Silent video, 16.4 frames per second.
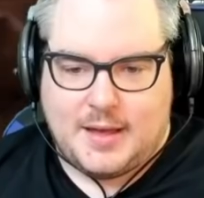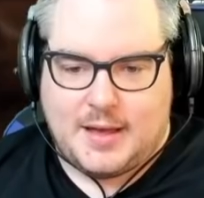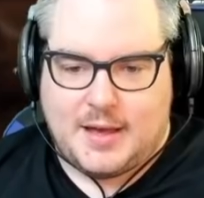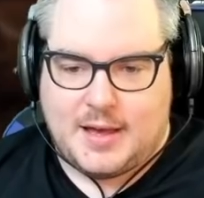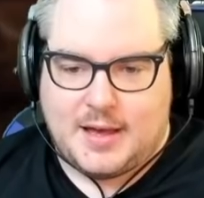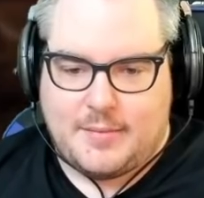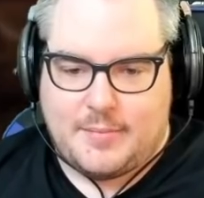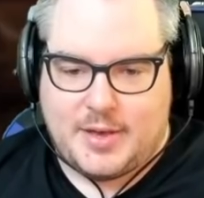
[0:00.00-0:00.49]

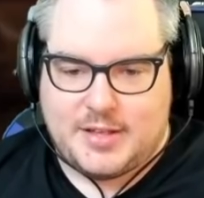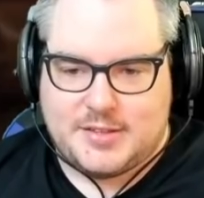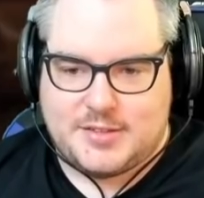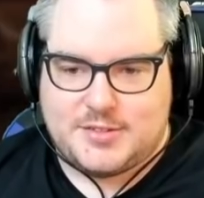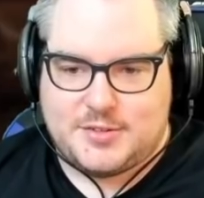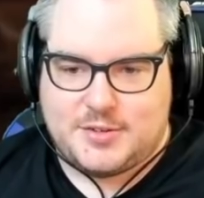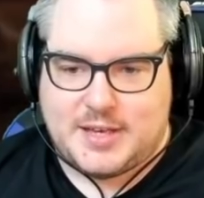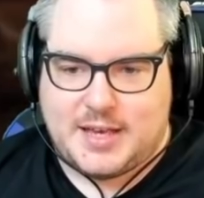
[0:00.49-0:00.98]
And
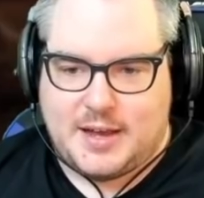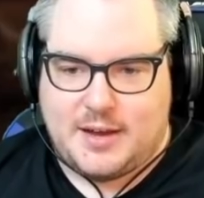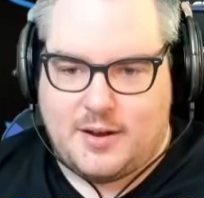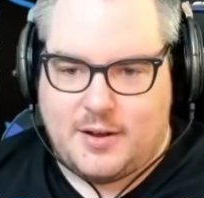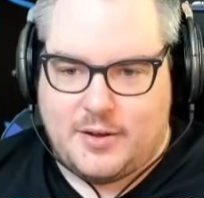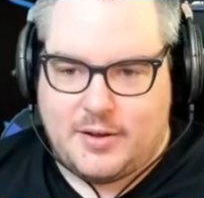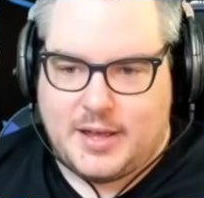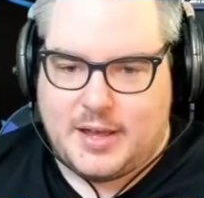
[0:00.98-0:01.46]

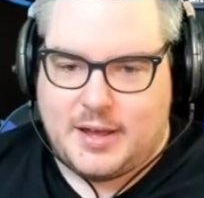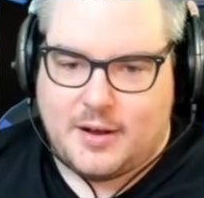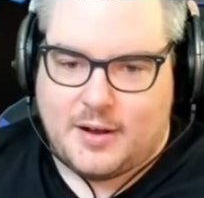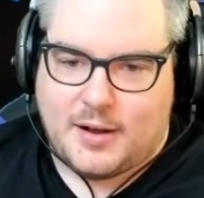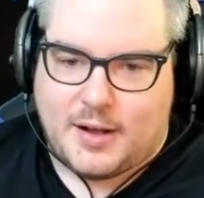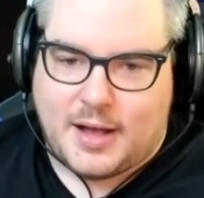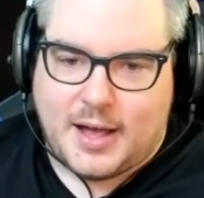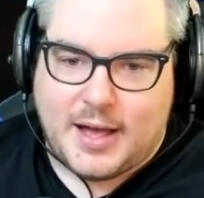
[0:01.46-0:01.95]
Zucchero
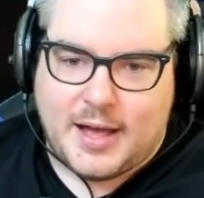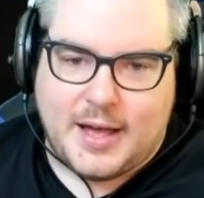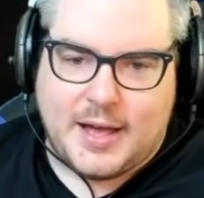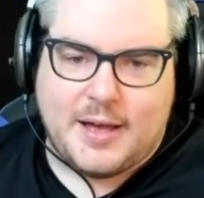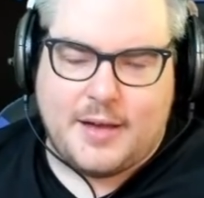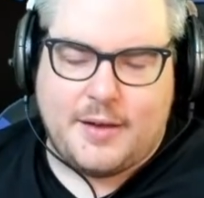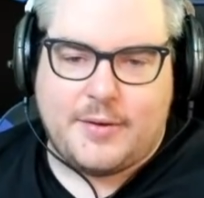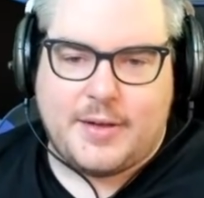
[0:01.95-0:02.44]
here.
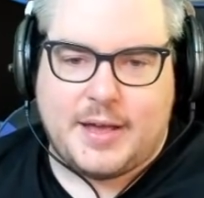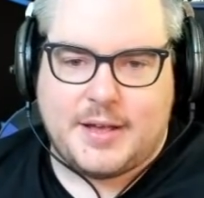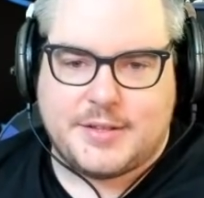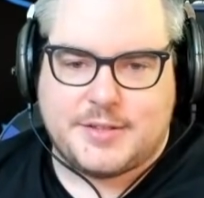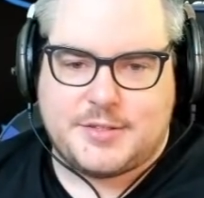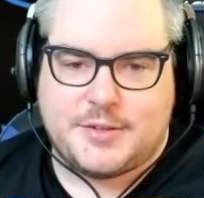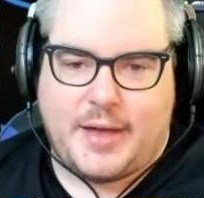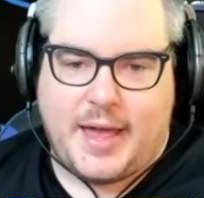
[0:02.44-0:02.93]
Okay,
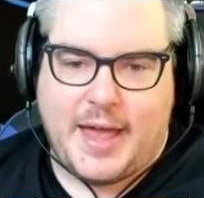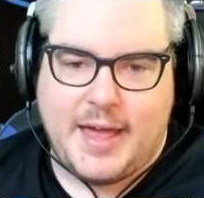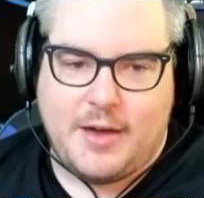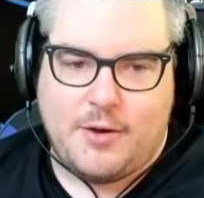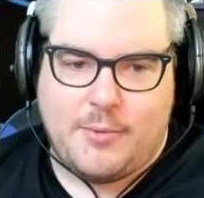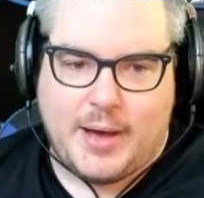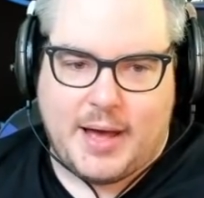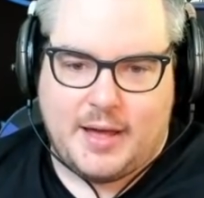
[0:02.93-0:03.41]
so
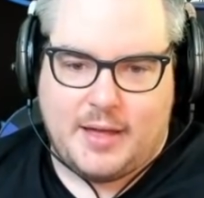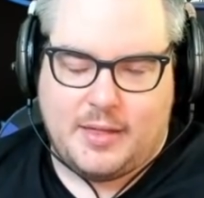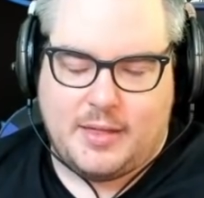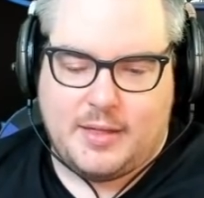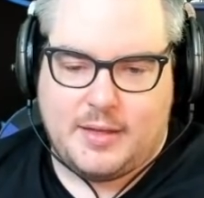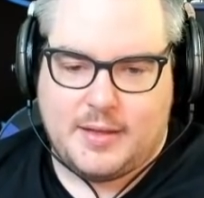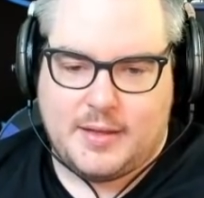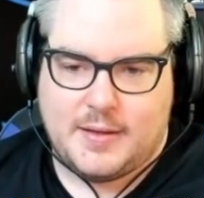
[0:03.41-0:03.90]

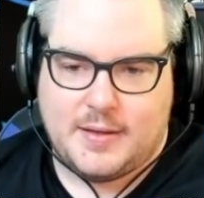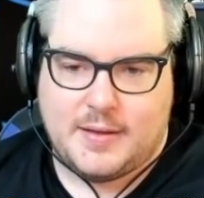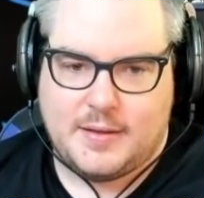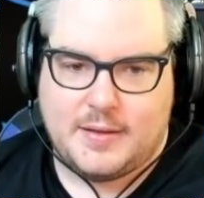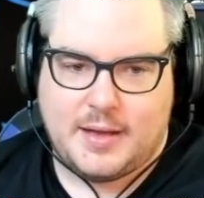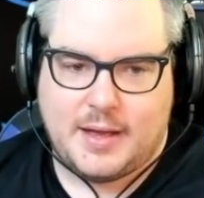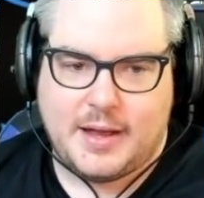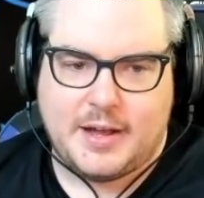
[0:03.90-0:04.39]
AOL.
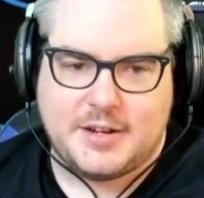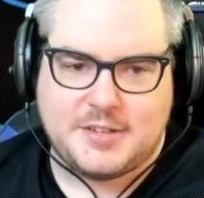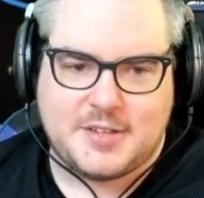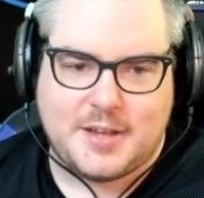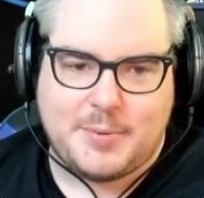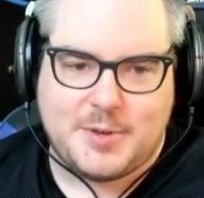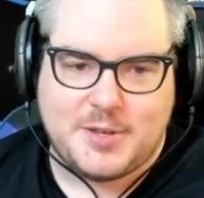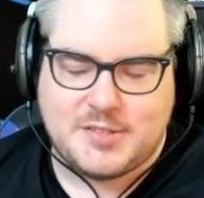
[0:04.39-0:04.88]
I gotta
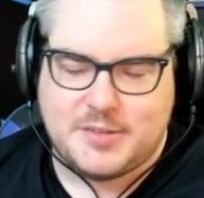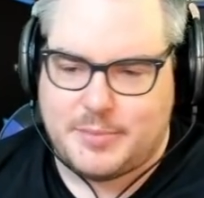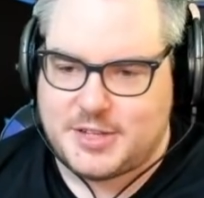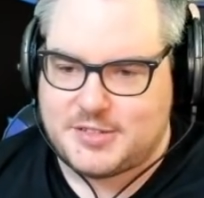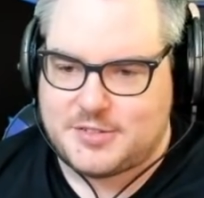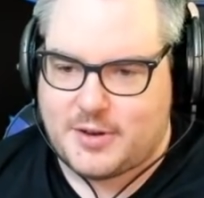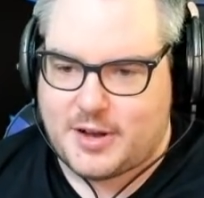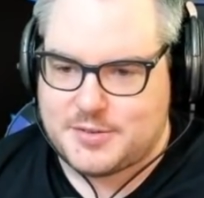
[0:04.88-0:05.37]
stop using my
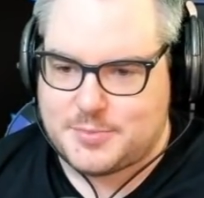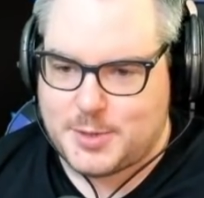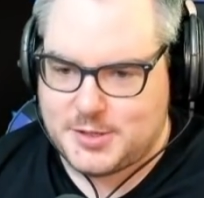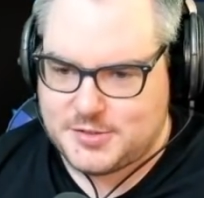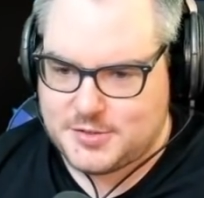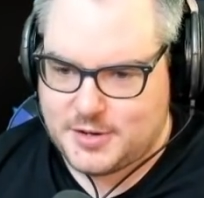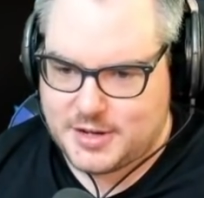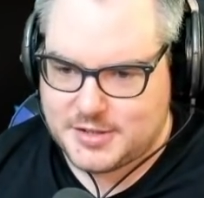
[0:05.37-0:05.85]
Straze. My
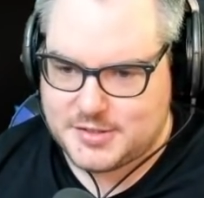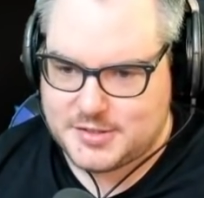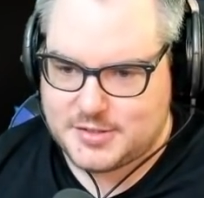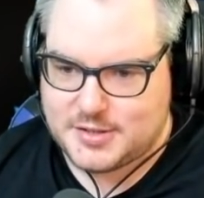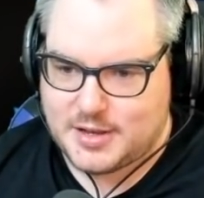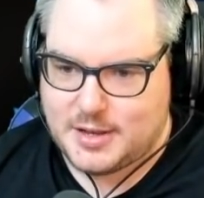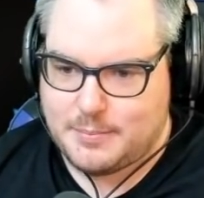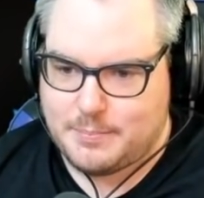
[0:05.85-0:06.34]
Straze
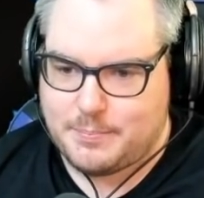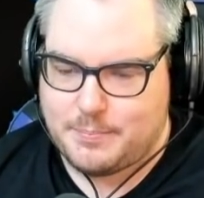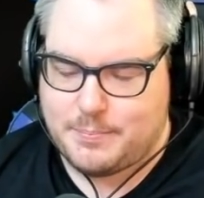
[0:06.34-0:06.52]
is a